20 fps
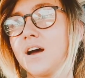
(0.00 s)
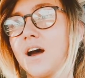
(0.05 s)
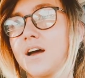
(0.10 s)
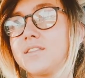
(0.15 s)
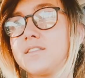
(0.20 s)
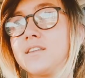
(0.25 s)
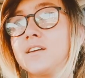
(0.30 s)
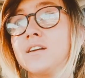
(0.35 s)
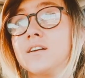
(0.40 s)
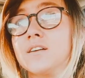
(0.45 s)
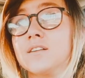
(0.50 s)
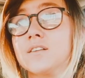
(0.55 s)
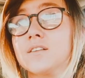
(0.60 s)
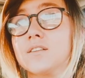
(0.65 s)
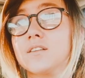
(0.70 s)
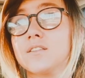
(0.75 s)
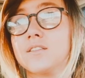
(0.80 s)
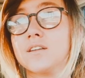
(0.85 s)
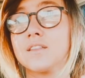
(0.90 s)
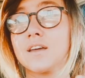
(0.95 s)
I think
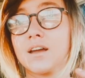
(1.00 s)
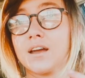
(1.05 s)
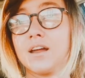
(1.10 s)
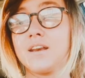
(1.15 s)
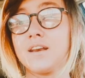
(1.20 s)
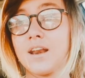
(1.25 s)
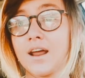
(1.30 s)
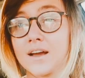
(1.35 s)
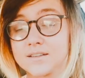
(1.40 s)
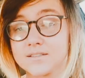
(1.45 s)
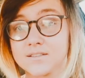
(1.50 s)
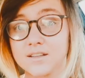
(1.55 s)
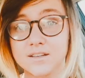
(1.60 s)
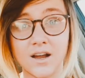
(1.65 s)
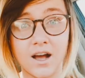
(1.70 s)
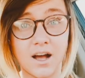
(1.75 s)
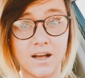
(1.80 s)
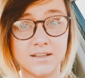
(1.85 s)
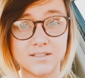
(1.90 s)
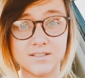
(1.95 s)
the thing that connects the
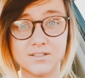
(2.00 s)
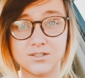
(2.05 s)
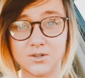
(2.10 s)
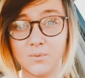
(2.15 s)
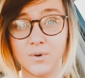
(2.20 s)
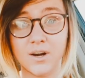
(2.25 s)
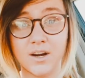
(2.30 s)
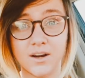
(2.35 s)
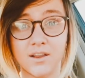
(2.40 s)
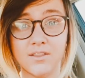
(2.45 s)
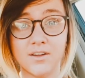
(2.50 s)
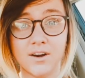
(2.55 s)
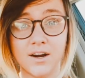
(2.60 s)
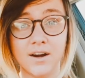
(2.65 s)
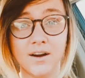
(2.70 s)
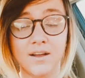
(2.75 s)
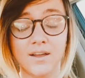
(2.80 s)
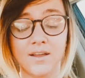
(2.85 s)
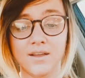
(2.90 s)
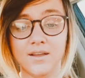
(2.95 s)
dots to one
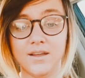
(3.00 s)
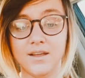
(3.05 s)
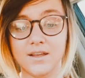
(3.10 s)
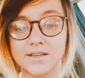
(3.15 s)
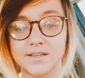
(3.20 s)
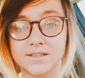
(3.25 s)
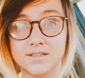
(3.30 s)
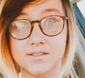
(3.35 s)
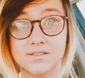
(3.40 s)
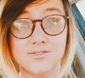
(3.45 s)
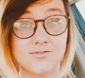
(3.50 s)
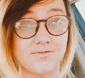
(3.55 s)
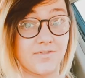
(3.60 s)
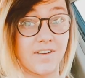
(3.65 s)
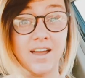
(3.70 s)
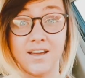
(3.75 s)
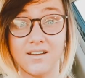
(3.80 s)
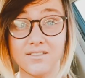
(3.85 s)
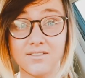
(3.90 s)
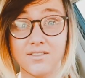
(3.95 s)
another is
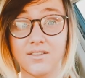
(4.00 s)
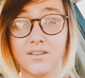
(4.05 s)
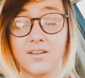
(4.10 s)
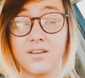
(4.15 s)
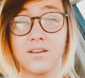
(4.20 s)
faith.